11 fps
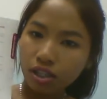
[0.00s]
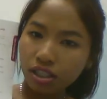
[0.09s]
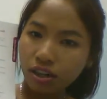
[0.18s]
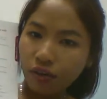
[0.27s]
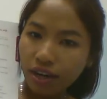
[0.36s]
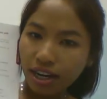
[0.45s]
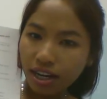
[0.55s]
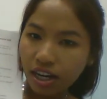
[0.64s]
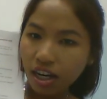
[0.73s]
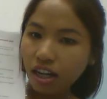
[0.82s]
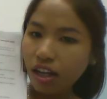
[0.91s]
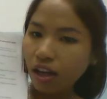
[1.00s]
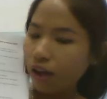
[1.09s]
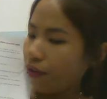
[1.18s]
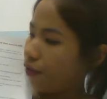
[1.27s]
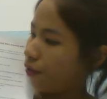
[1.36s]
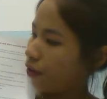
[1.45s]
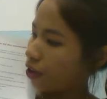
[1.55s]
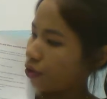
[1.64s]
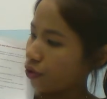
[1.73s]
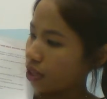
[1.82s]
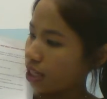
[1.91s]
auditory learner,
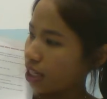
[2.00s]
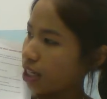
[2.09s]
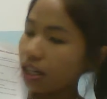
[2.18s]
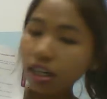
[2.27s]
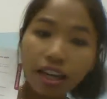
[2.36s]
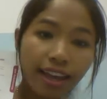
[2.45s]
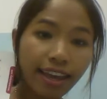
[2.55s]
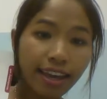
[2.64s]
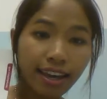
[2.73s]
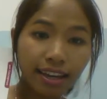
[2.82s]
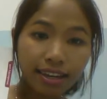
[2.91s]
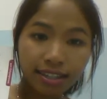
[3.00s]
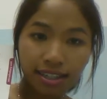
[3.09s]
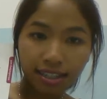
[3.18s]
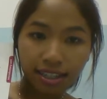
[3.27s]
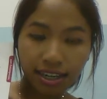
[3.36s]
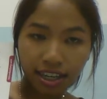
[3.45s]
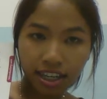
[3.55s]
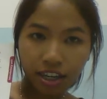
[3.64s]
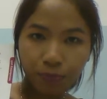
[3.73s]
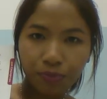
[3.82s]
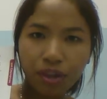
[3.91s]
visual learner and kinesthetic
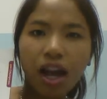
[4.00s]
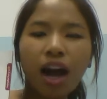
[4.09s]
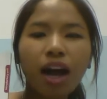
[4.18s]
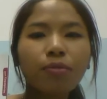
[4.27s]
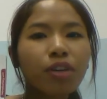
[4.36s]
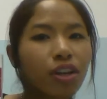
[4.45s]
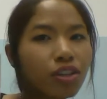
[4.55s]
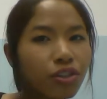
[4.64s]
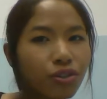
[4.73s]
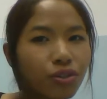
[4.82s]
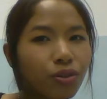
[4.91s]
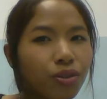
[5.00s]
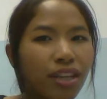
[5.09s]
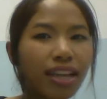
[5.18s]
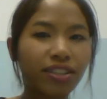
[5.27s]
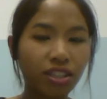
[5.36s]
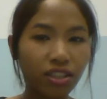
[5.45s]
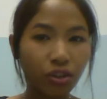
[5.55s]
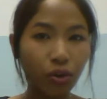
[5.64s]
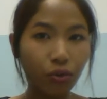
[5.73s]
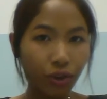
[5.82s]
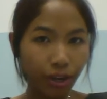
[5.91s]
learner. I'm going to use just
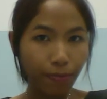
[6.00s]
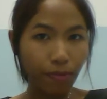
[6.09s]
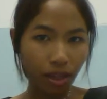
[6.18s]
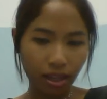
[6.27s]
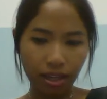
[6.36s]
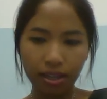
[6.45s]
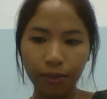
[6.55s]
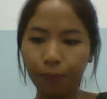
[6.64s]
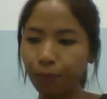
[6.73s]
short reading method.